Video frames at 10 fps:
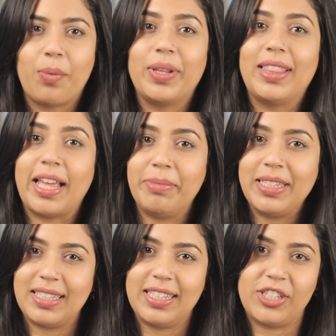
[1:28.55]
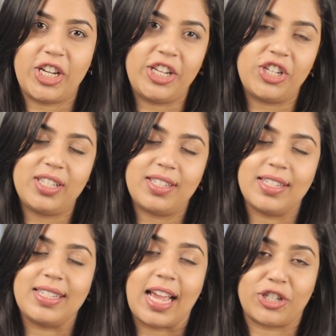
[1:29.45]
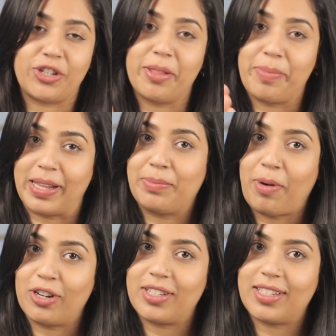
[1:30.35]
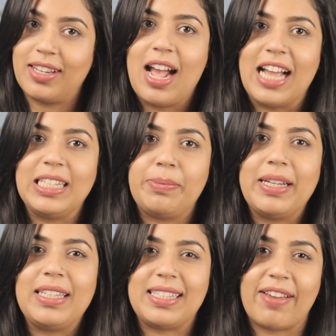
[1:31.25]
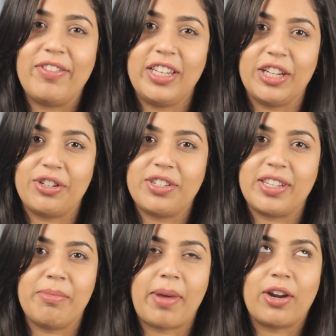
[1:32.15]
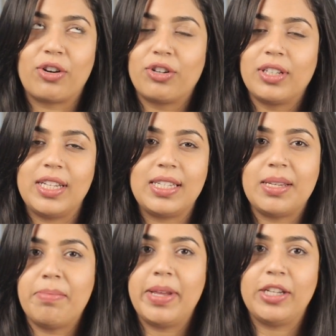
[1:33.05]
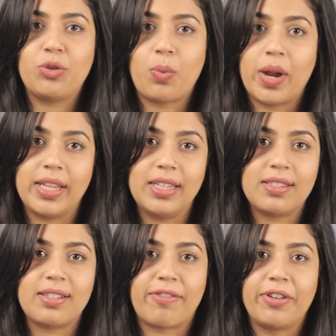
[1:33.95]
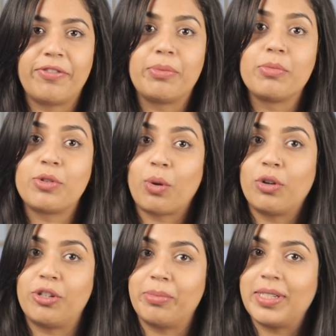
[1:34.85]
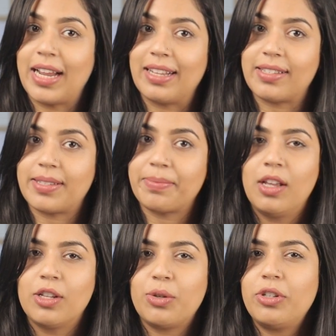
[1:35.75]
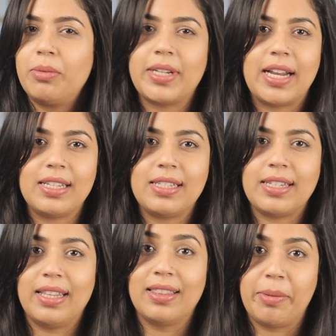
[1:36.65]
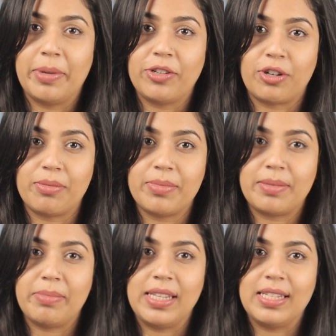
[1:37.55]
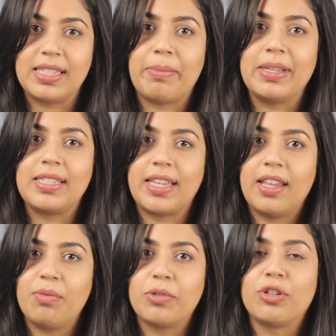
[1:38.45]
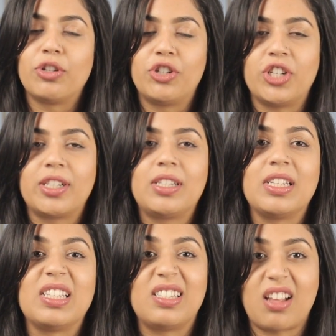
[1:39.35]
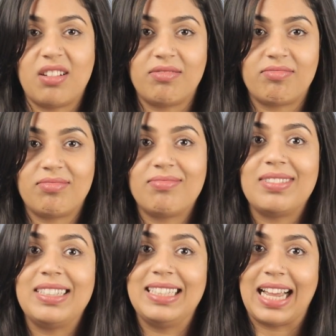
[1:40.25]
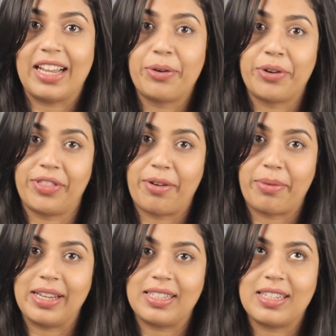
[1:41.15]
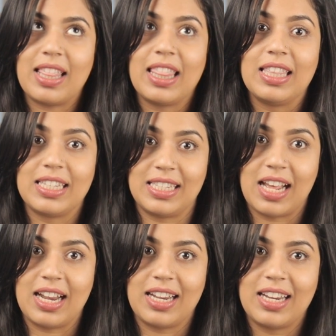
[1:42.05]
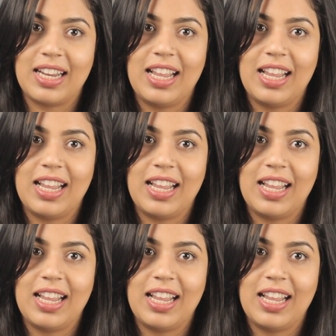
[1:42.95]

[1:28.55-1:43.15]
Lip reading: What led me to these changes is actually the best part. I spent 7 years in my early to mid-20s suffering from solar dermatitis. Solar dermatitis, in layman terms, means that my skin was allergic to the sun. Yeah, you heard that right, the sun.